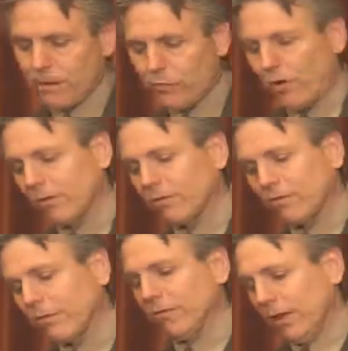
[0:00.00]
Of
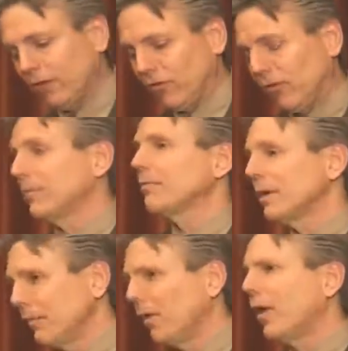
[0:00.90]
course, my relationship with
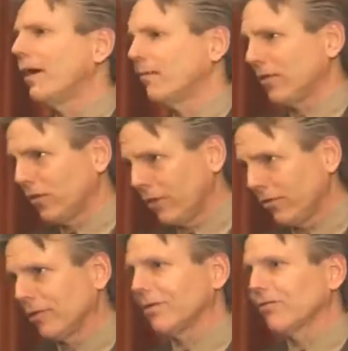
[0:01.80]
my wife is
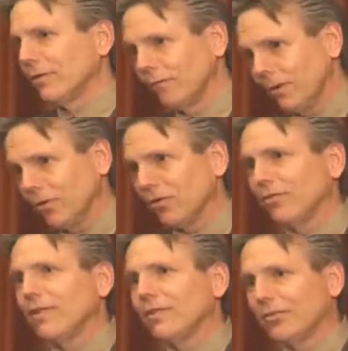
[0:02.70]
also extremely
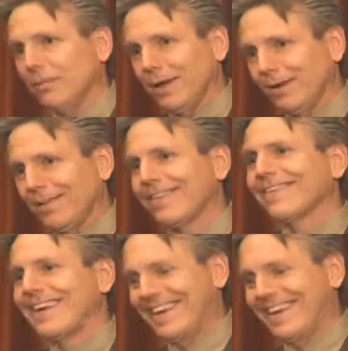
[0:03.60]
beautiful, and she might hear this.